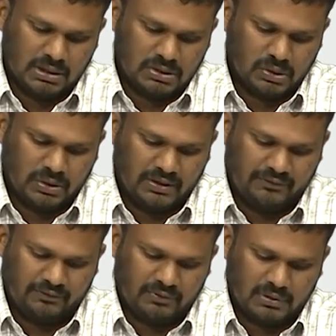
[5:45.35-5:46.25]
So
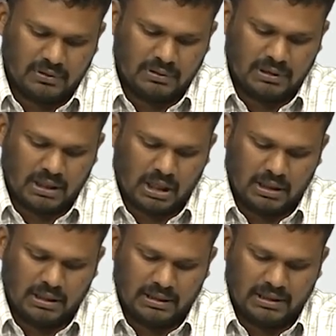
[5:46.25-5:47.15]
if the
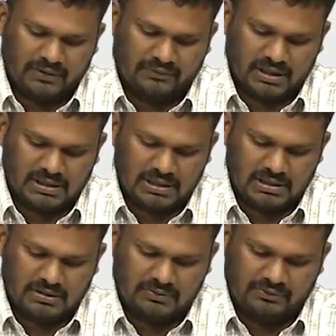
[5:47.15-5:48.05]
cardinality of X
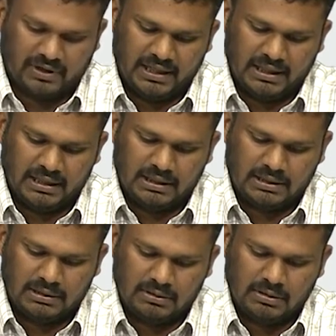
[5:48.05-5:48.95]
is finite,